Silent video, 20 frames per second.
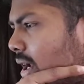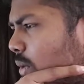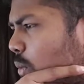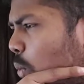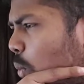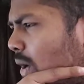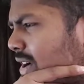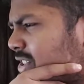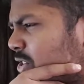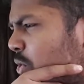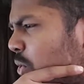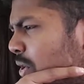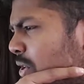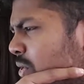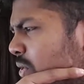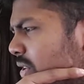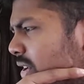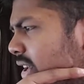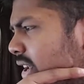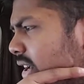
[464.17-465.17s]
What's going
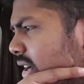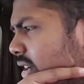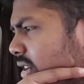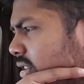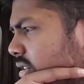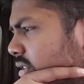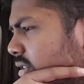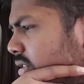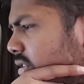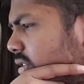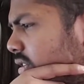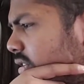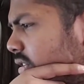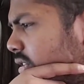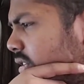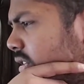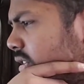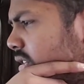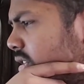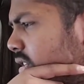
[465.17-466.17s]
on here?
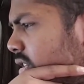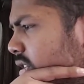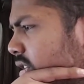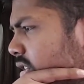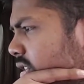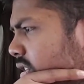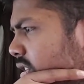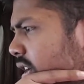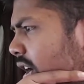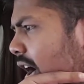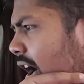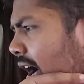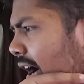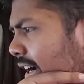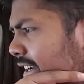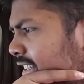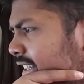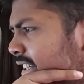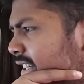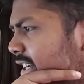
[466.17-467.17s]

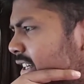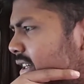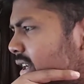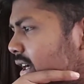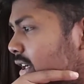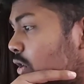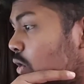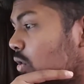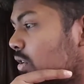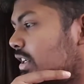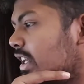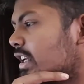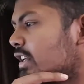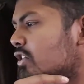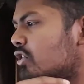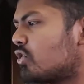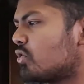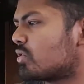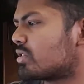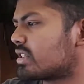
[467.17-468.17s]

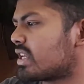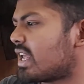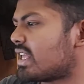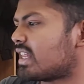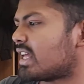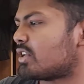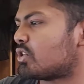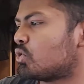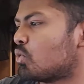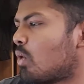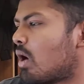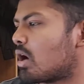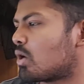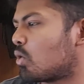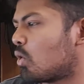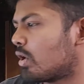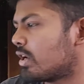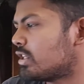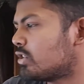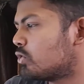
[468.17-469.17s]
Didn't you say that you are
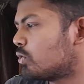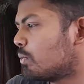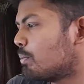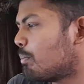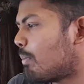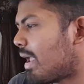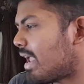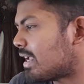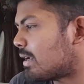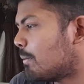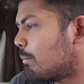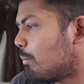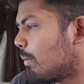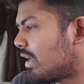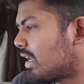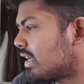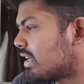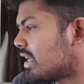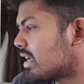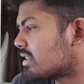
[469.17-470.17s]
going to make
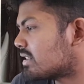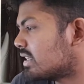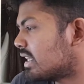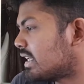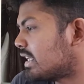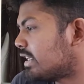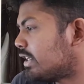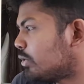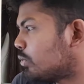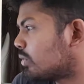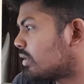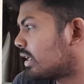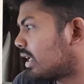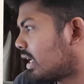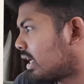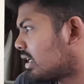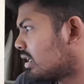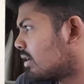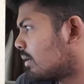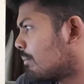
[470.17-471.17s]
Meliodas the new
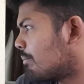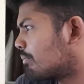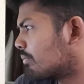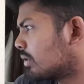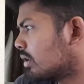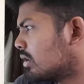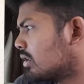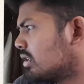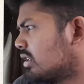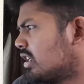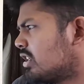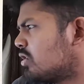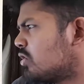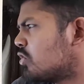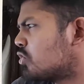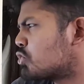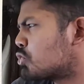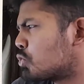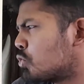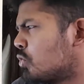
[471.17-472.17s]
king? Did
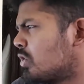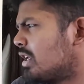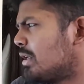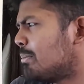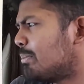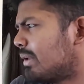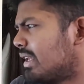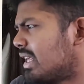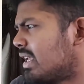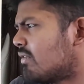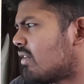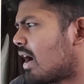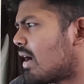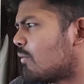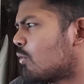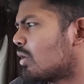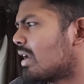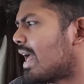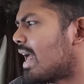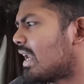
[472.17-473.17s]
you truly believe I
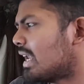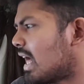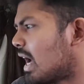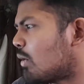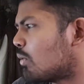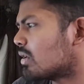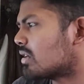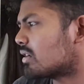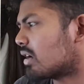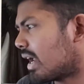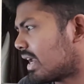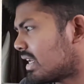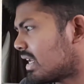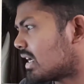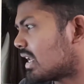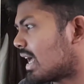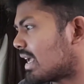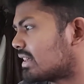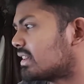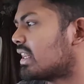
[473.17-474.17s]
would allow a traitor
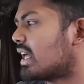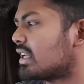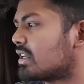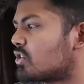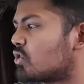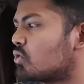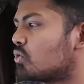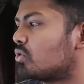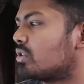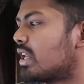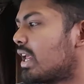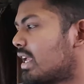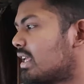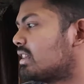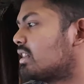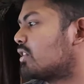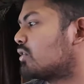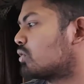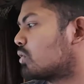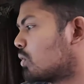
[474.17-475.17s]
like that to
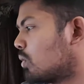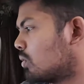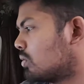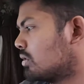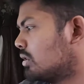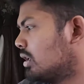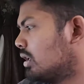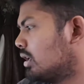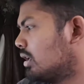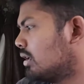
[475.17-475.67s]
take the throne?